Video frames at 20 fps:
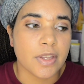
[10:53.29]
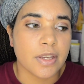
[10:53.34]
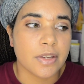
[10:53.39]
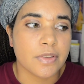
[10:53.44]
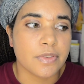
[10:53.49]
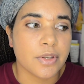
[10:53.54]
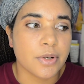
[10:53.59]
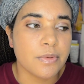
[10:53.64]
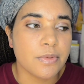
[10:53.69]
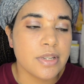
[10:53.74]

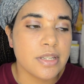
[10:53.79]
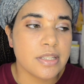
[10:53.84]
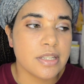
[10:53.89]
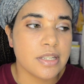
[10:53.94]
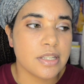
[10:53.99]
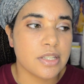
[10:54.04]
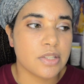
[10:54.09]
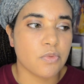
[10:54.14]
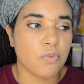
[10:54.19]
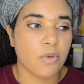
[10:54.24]
there was
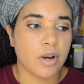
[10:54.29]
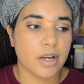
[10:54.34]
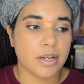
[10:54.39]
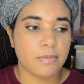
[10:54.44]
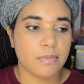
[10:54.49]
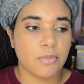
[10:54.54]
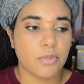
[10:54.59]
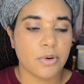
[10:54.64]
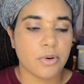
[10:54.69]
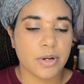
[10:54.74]
this
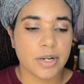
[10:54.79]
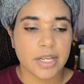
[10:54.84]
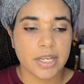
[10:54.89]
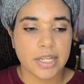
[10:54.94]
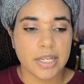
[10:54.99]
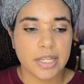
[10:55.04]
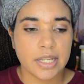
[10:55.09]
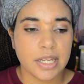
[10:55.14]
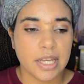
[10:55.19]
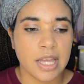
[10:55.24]
one
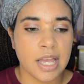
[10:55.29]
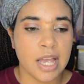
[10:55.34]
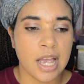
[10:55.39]
morning,